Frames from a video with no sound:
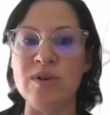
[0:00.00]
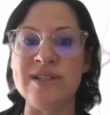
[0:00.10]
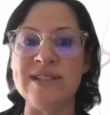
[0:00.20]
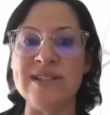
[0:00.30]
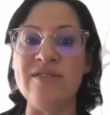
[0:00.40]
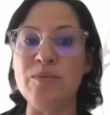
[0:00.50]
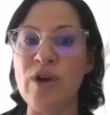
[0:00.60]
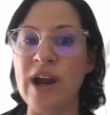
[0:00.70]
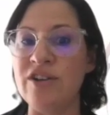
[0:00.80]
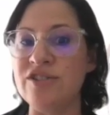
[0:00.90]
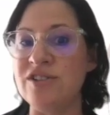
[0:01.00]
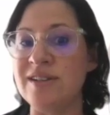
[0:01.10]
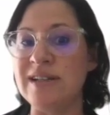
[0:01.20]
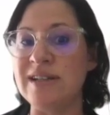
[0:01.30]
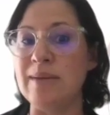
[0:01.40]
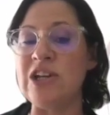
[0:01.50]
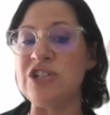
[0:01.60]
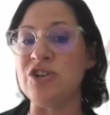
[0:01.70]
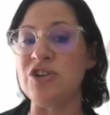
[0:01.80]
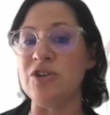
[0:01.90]
It was even prior to the
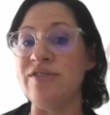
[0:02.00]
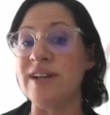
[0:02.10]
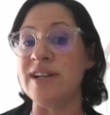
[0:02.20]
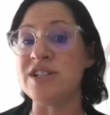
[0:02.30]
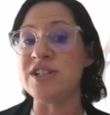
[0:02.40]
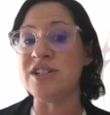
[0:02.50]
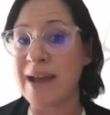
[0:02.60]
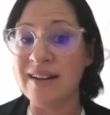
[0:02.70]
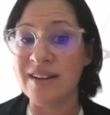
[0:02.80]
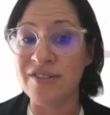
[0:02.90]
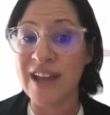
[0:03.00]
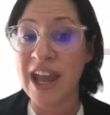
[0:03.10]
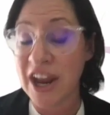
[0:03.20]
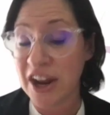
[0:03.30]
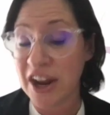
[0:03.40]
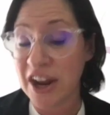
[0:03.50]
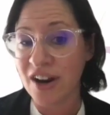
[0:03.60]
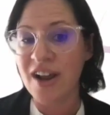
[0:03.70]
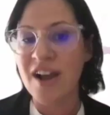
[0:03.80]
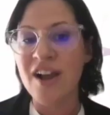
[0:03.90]
WHO definition of palliative care.